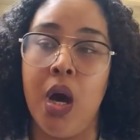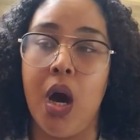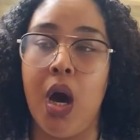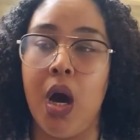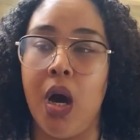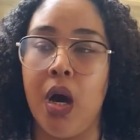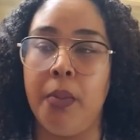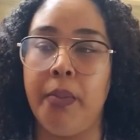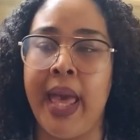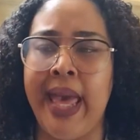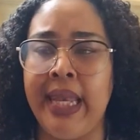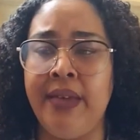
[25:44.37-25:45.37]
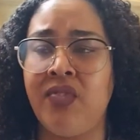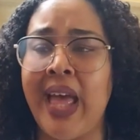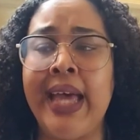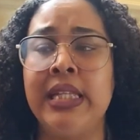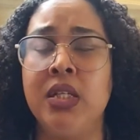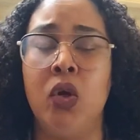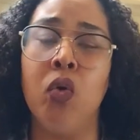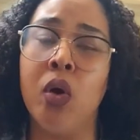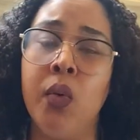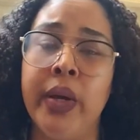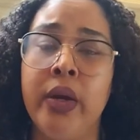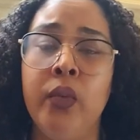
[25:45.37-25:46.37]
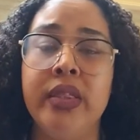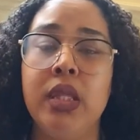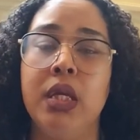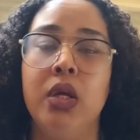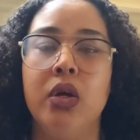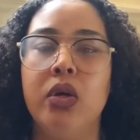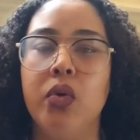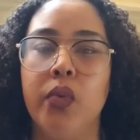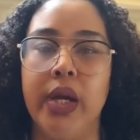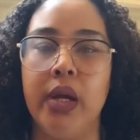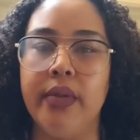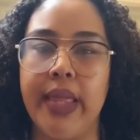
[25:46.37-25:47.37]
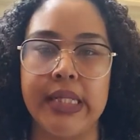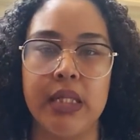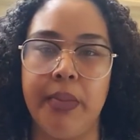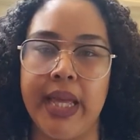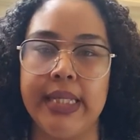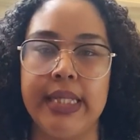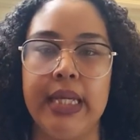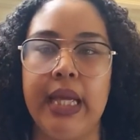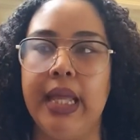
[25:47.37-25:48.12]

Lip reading: And if that's growing within your career, that's amazing.